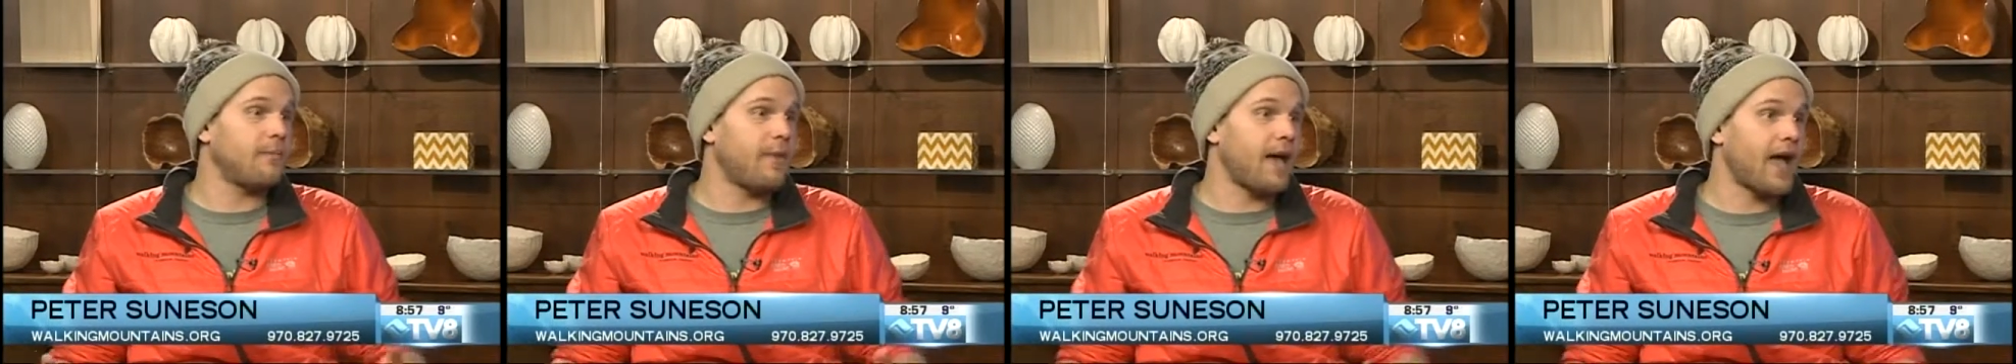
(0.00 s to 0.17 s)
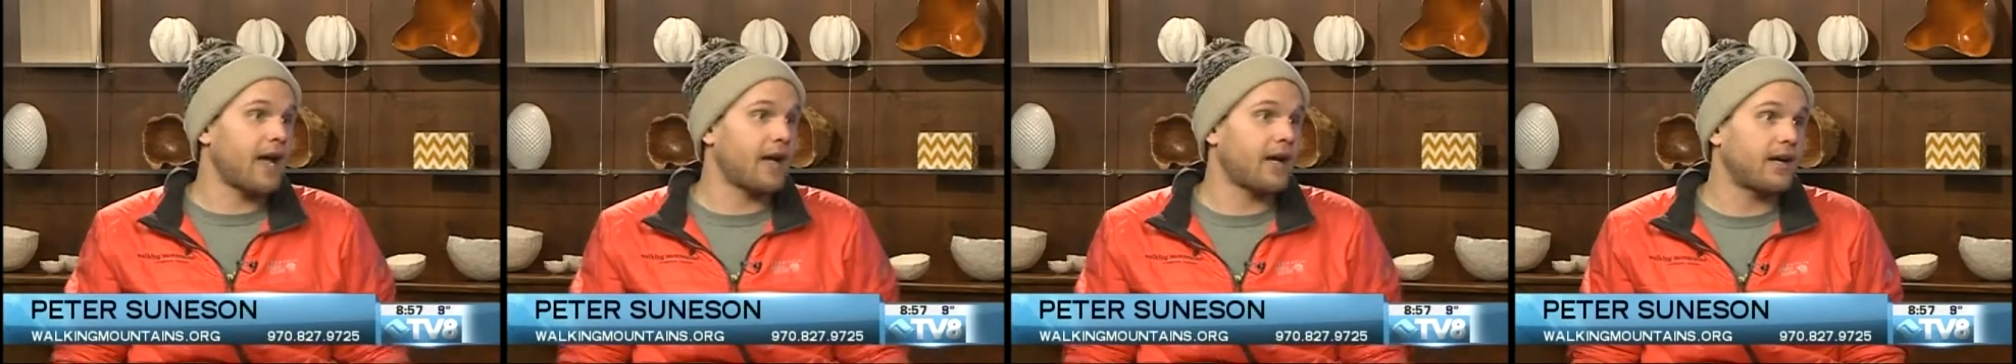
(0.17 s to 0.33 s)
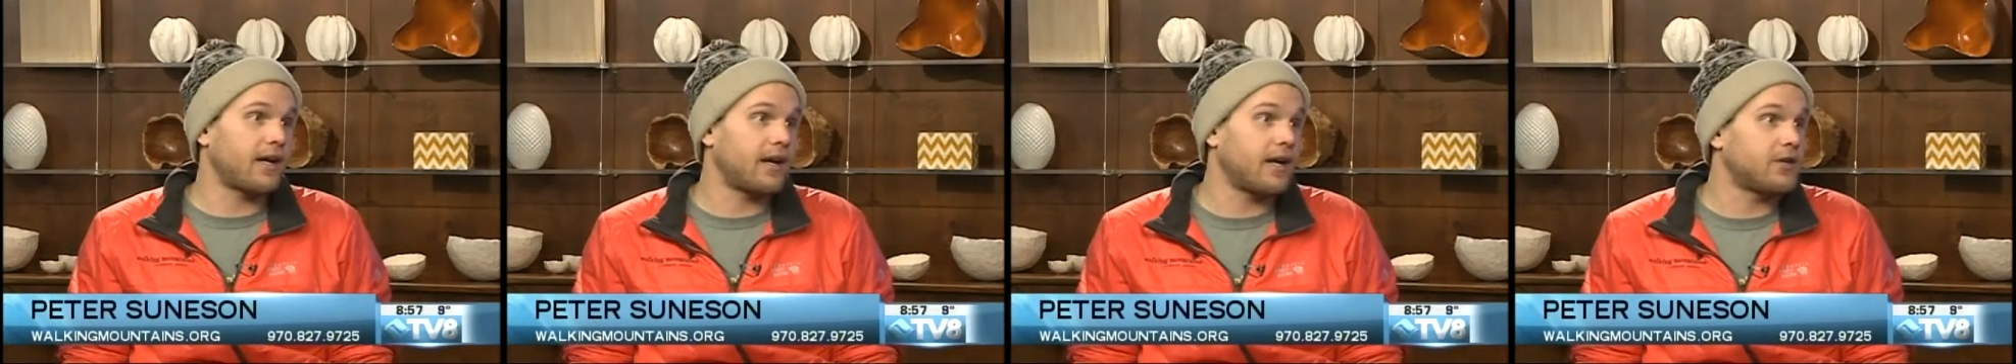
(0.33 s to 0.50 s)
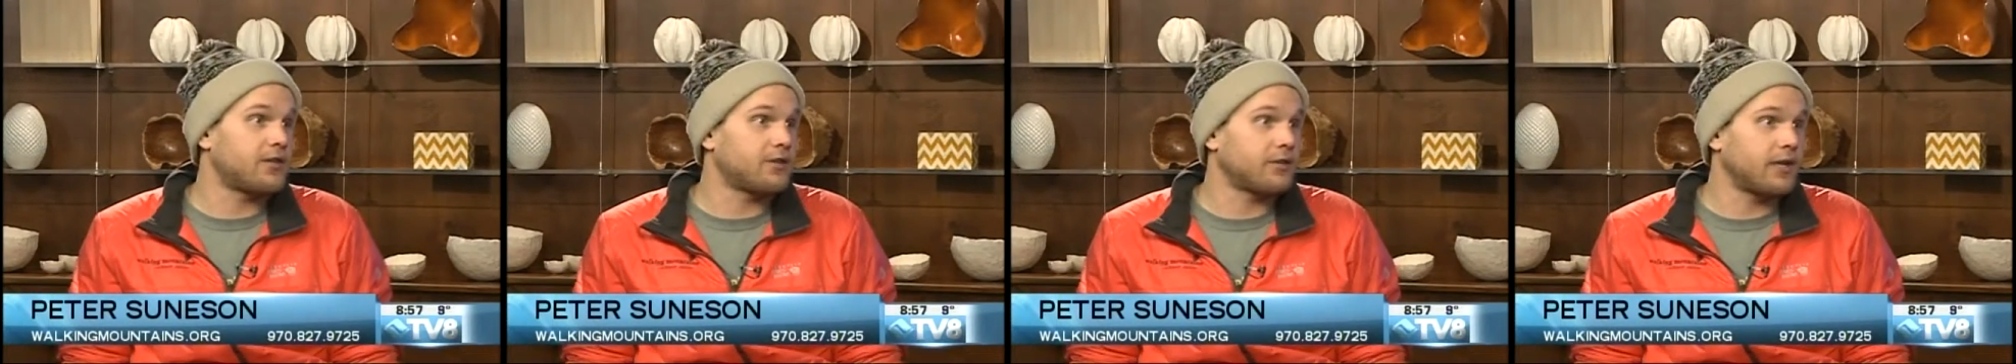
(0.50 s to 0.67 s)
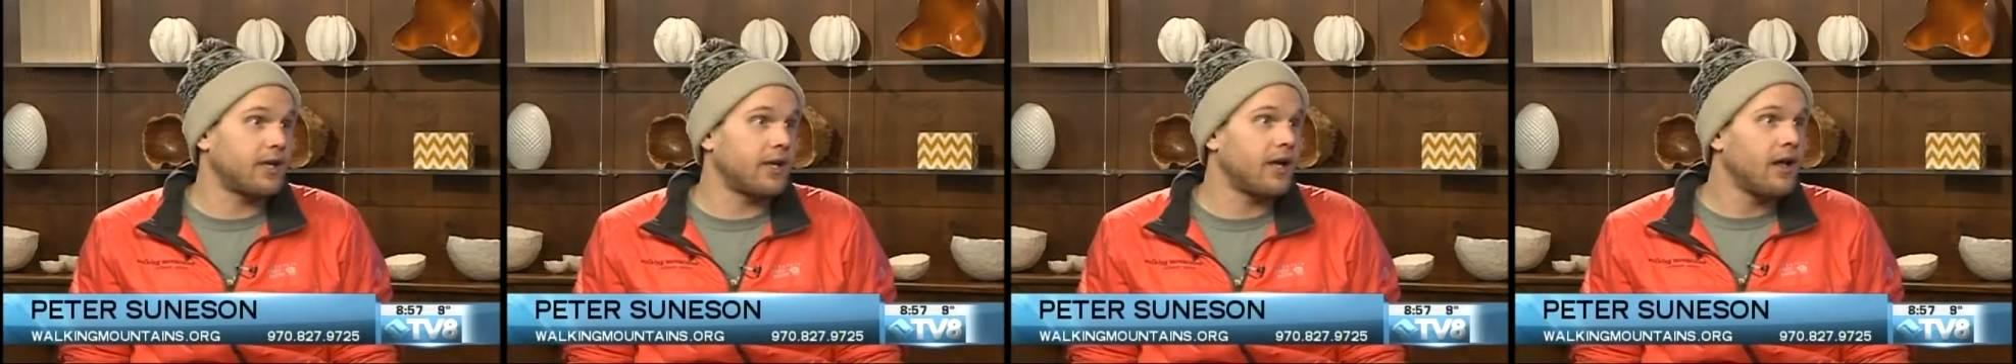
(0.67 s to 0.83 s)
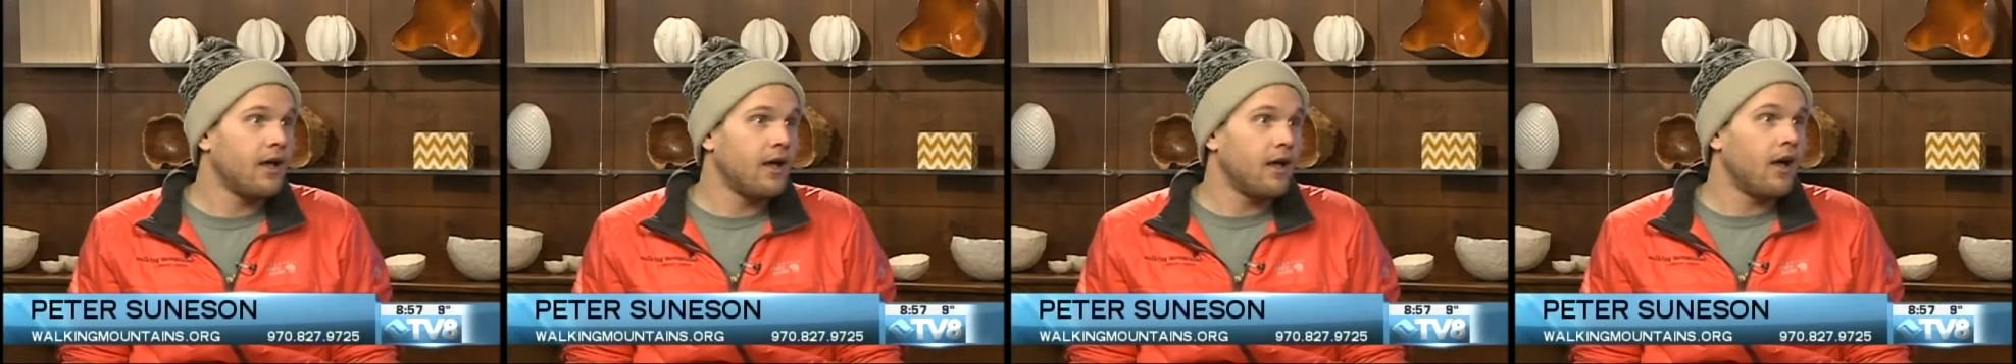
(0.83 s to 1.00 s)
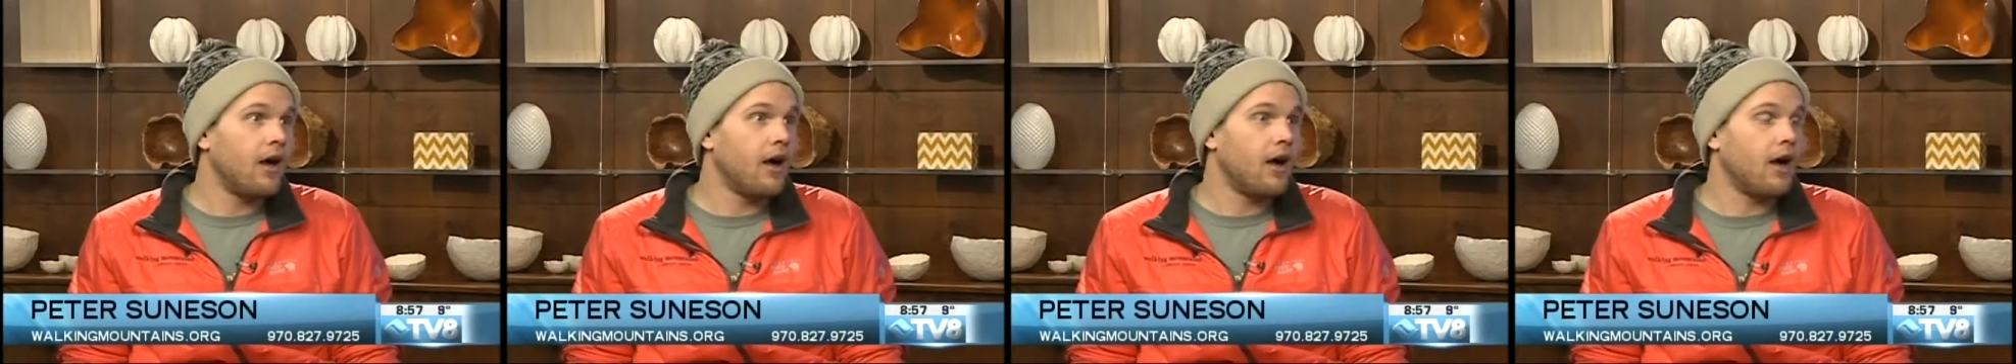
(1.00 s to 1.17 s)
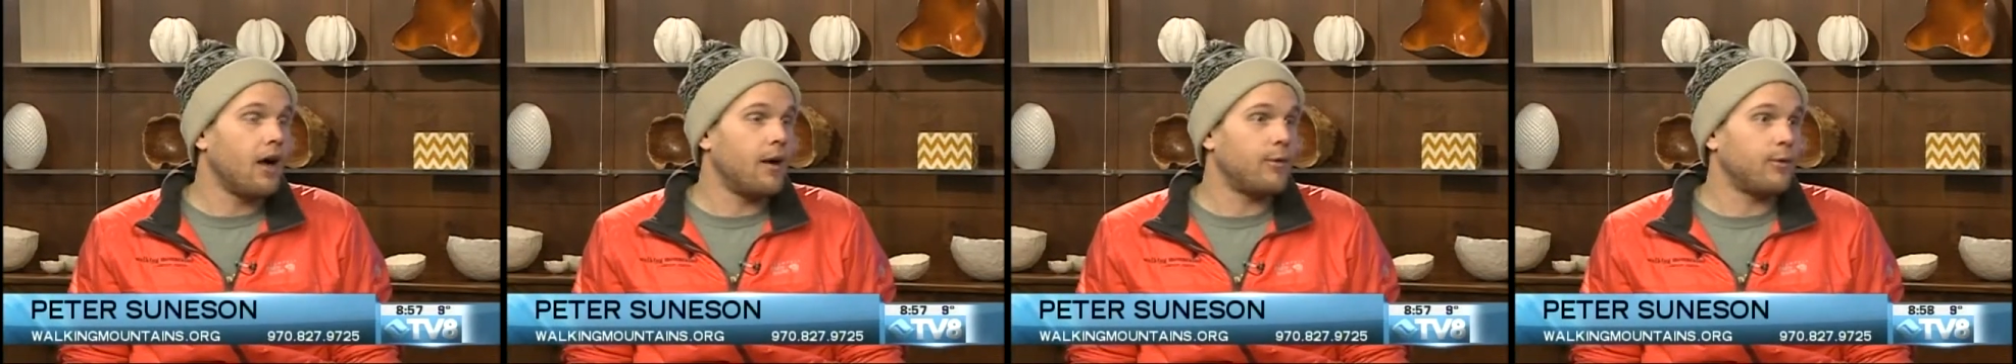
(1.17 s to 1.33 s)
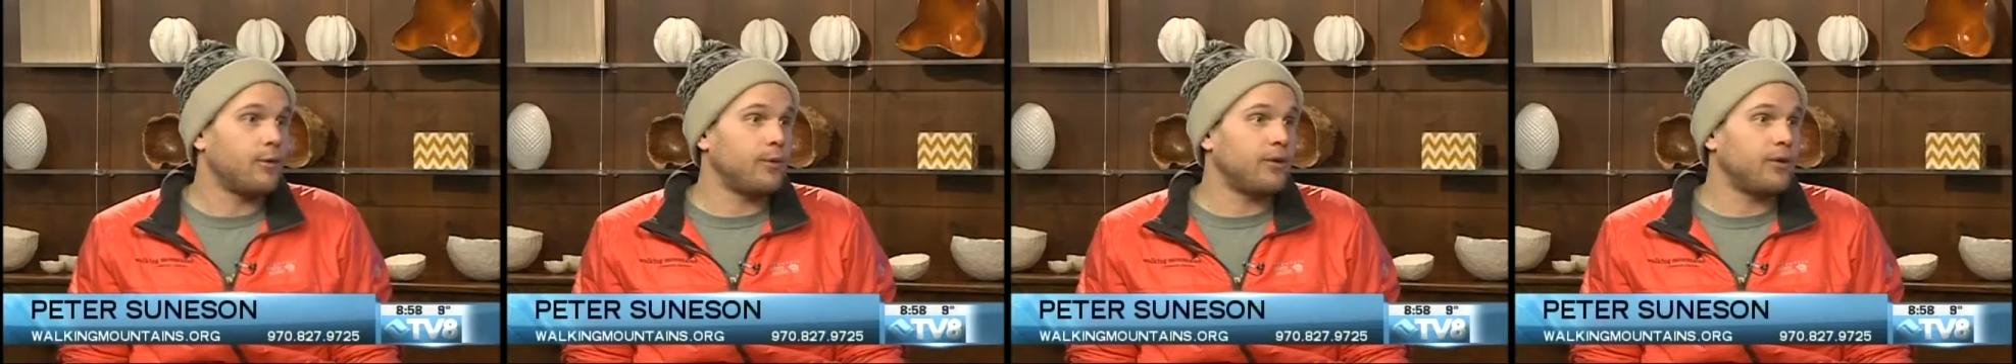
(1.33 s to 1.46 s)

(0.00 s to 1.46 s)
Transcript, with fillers: backcountry um,